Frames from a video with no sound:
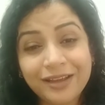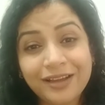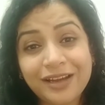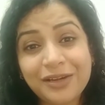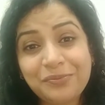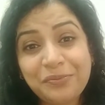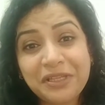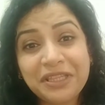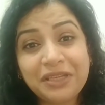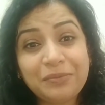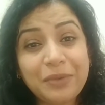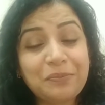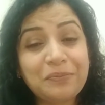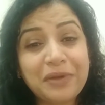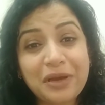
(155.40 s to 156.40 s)
Ganpati
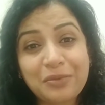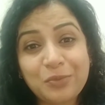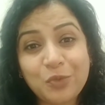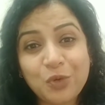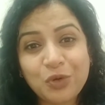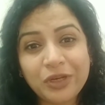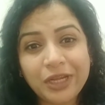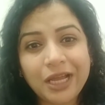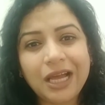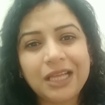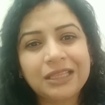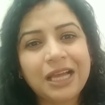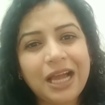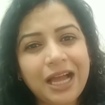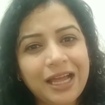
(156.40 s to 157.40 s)
Bappa Morya
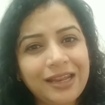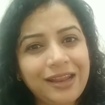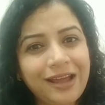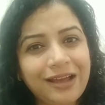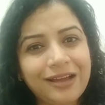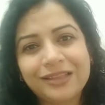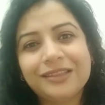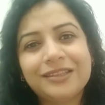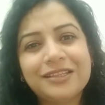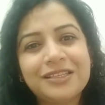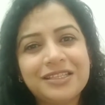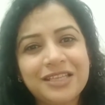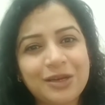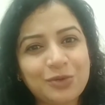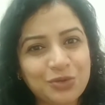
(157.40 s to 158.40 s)
ata alahat
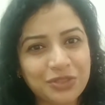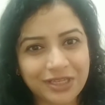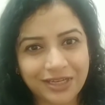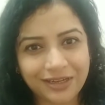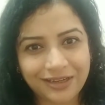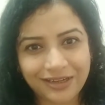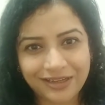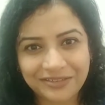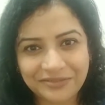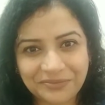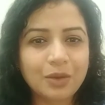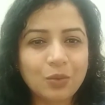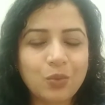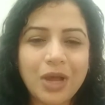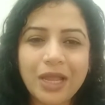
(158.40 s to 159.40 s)
jauts naka?
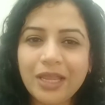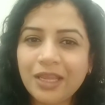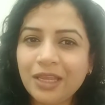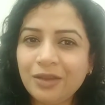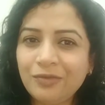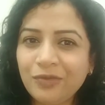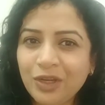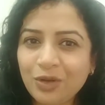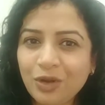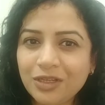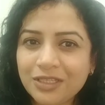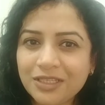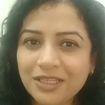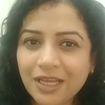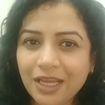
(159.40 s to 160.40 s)
Why can we
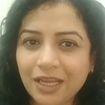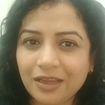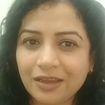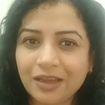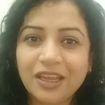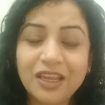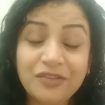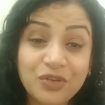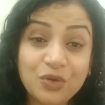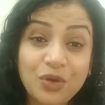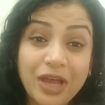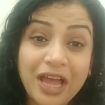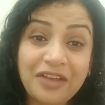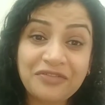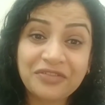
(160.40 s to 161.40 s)
not say, if you
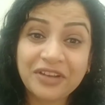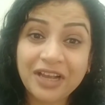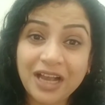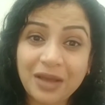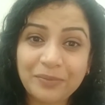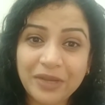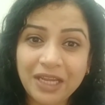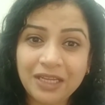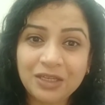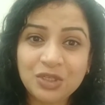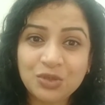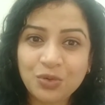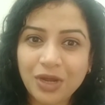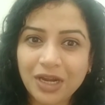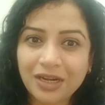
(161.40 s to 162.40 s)
have come
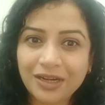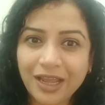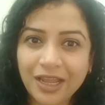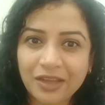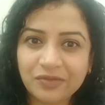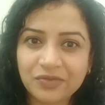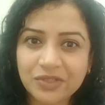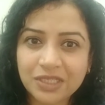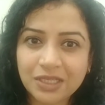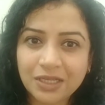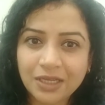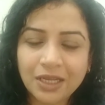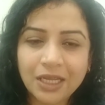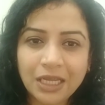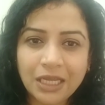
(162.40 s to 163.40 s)
into our
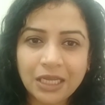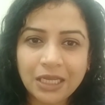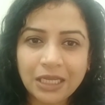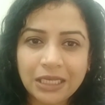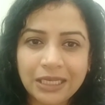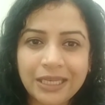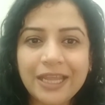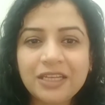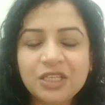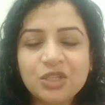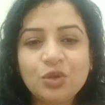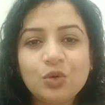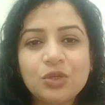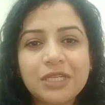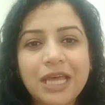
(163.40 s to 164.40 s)
lives, let
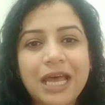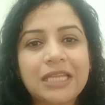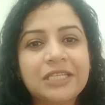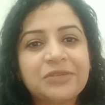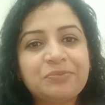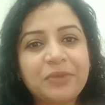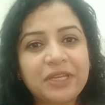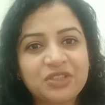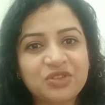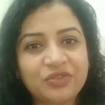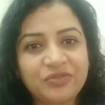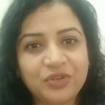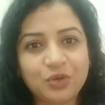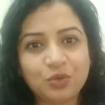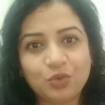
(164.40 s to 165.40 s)
those aspects
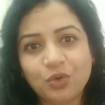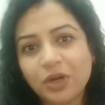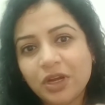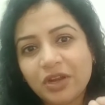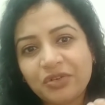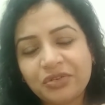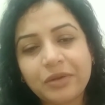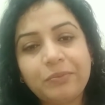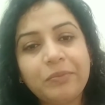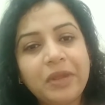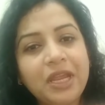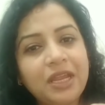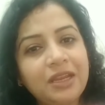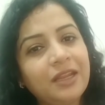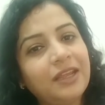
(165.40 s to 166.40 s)
of you
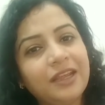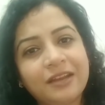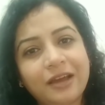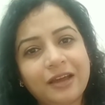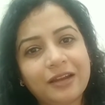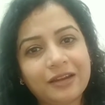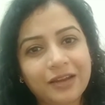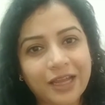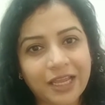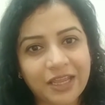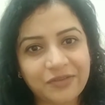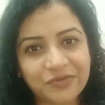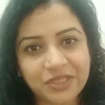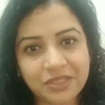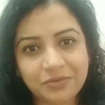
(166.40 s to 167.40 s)
remain in our
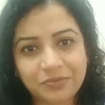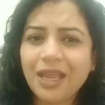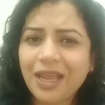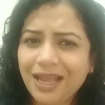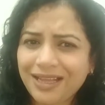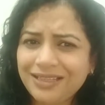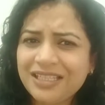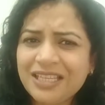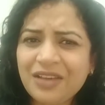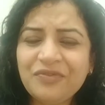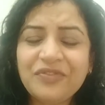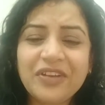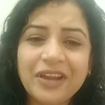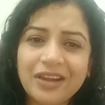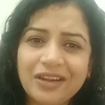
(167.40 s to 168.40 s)
lives? And
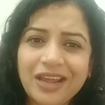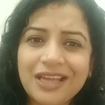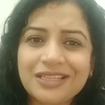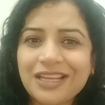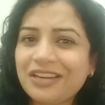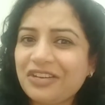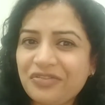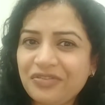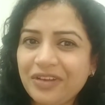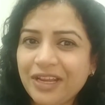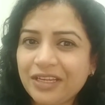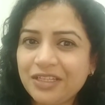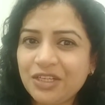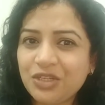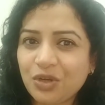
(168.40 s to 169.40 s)
somewhere, as I
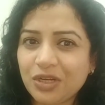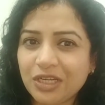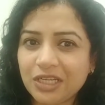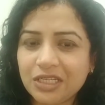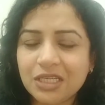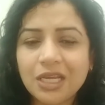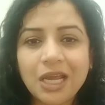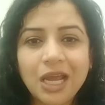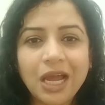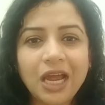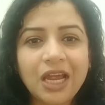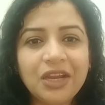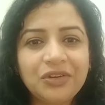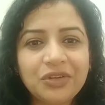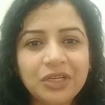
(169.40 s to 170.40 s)
reflected on it,
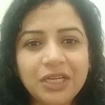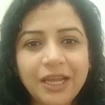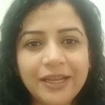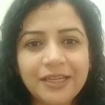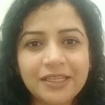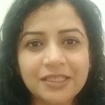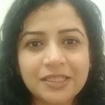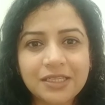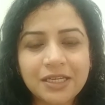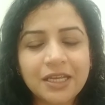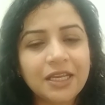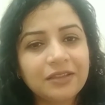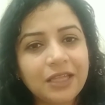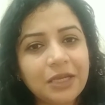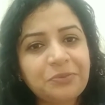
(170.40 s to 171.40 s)
I realized
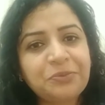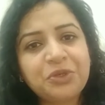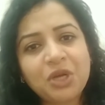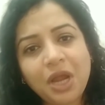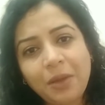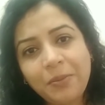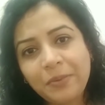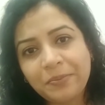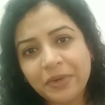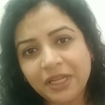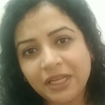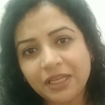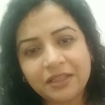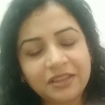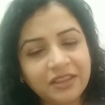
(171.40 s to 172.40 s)
that
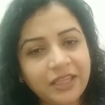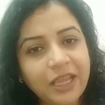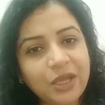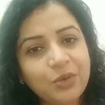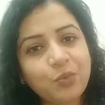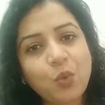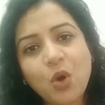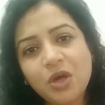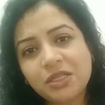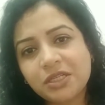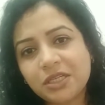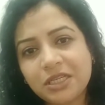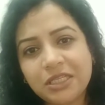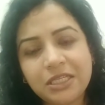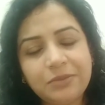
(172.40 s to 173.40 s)
probably there
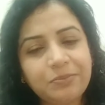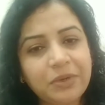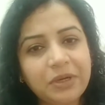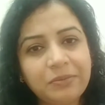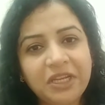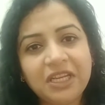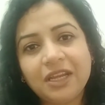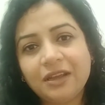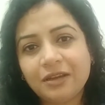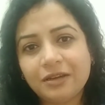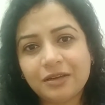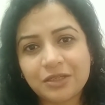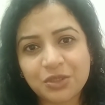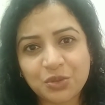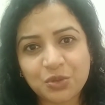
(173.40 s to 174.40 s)
was a deeper meaning
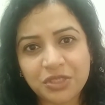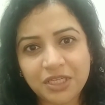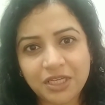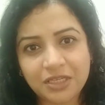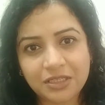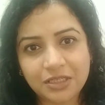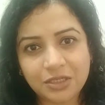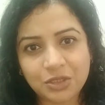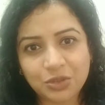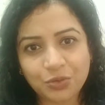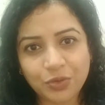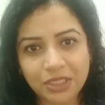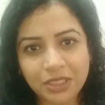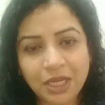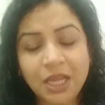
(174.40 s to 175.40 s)
associated
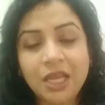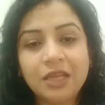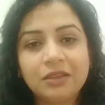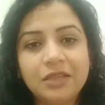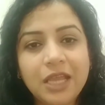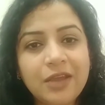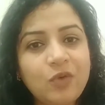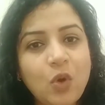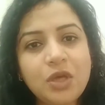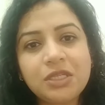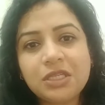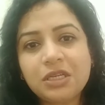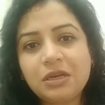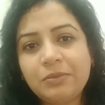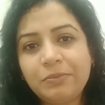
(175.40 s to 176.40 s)
to it. There
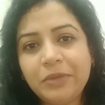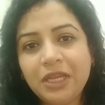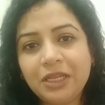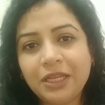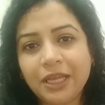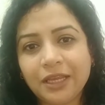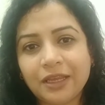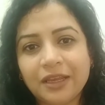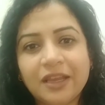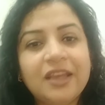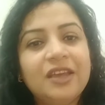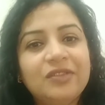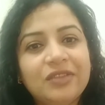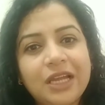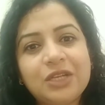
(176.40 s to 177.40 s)
was a meaning
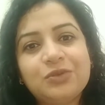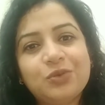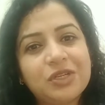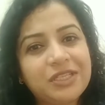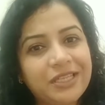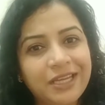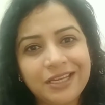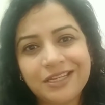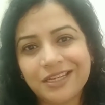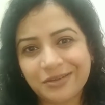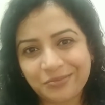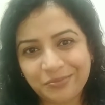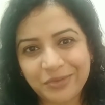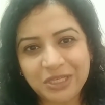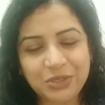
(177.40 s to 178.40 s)
that was
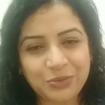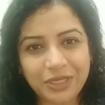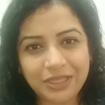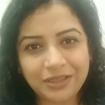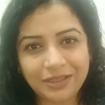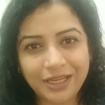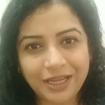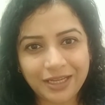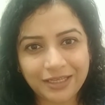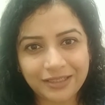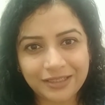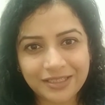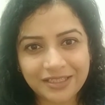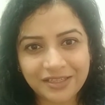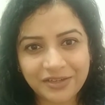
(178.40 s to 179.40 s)
hidden between the
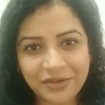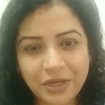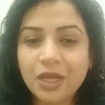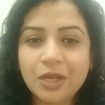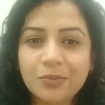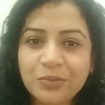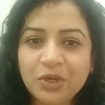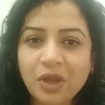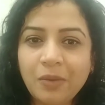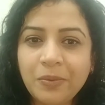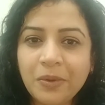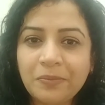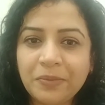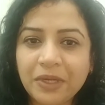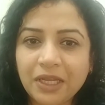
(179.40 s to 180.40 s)
lines.
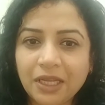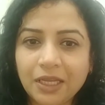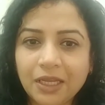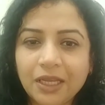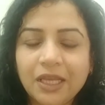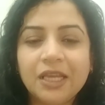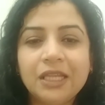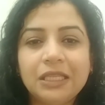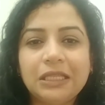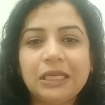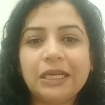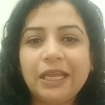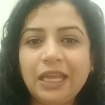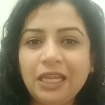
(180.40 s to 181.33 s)
Probably the